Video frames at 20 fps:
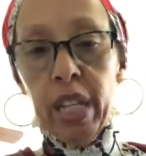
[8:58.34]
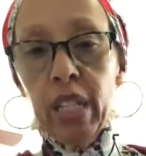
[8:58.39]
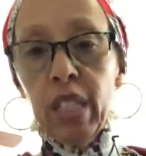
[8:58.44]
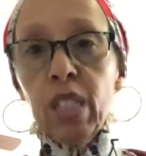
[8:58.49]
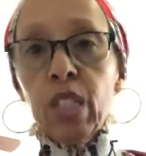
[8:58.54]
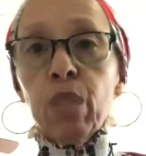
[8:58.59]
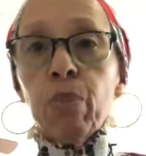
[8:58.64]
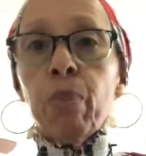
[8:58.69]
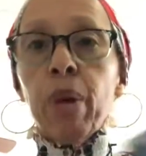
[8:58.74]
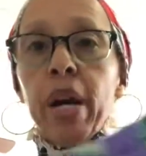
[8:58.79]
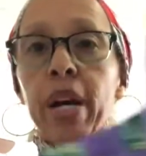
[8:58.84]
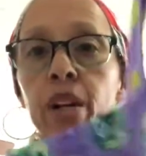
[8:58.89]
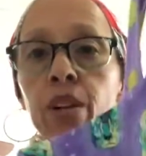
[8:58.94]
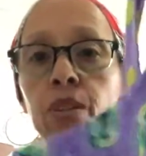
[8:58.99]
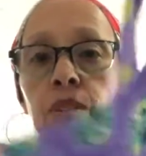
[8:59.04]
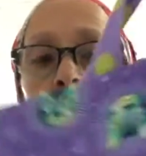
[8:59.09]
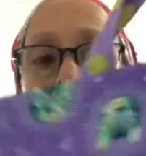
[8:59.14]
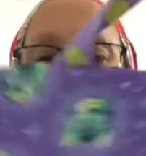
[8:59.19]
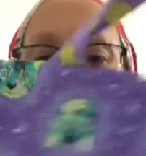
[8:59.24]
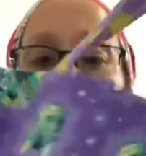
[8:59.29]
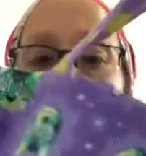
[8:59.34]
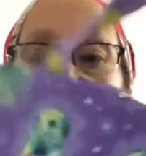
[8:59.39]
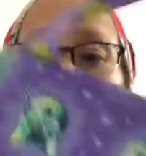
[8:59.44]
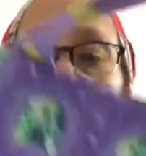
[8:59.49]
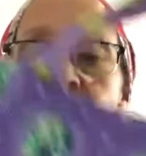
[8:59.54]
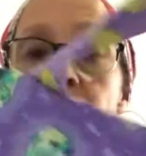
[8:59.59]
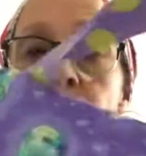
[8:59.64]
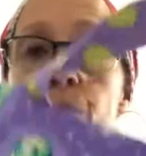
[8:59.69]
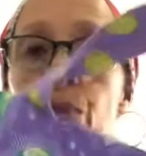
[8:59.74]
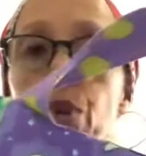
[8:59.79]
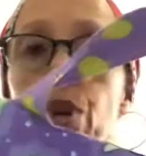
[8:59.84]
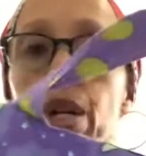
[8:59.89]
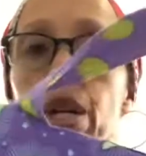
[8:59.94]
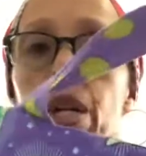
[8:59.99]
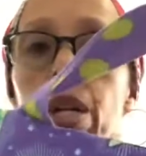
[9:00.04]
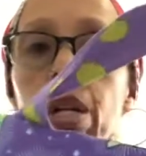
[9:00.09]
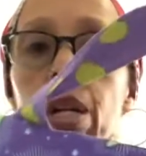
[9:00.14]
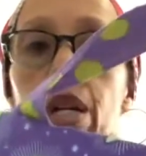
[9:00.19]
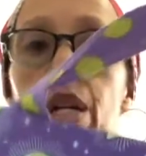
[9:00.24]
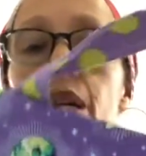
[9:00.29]
inspired fabric.
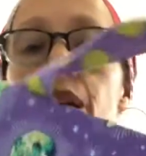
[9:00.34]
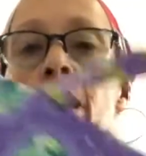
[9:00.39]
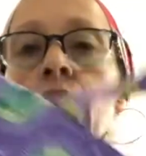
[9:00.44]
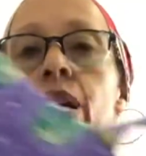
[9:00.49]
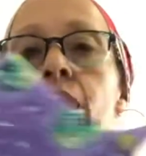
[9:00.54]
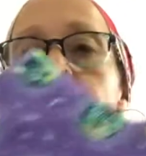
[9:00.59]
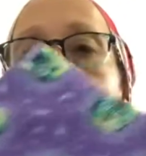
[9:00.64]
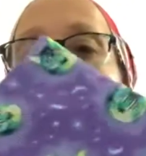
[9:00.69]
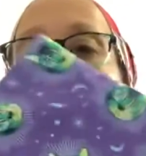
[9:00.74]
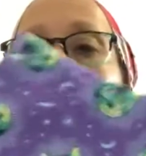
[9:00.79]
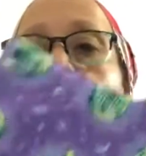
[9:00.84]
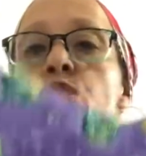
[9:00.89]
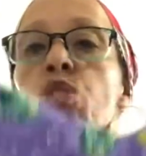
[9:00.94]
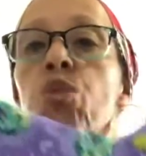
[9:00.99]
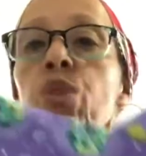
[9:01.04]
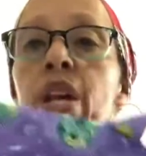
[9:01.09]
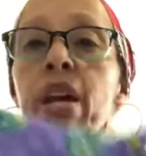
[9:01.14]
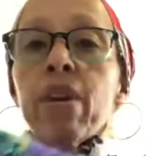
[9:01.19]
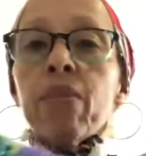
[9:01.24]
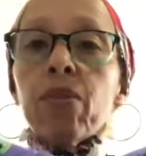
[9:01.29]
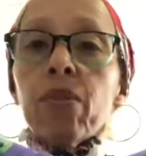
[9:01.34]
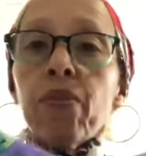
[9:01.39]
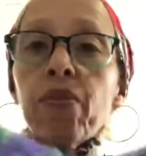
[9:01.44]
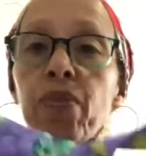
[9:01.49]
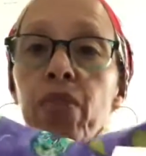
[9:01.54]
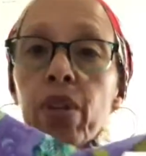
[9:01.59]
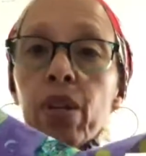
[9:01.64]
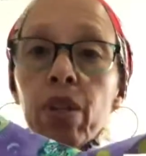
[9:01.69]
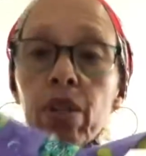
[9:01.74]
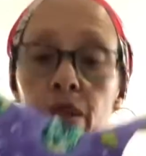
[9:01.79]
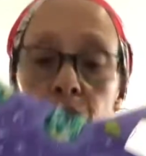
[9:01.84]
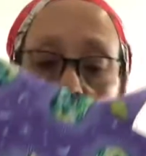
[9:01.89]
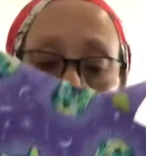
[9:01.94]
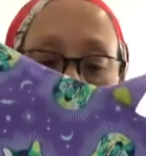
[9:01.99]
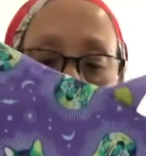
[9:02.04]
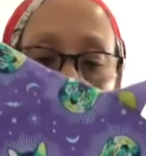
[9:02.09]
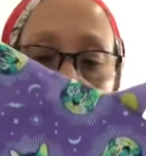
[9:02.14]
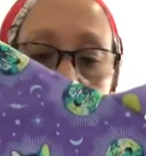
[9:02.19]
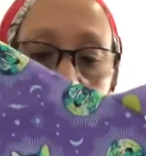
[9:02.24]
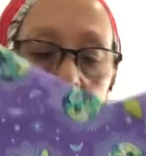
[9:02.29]
I just don't have the feel
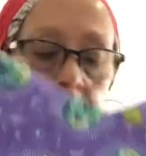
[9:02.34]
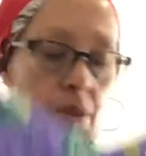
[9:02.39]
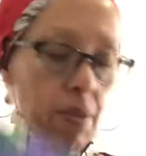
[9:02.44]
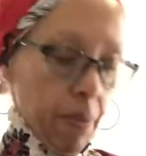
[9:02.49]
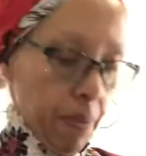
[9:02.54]
inside of there.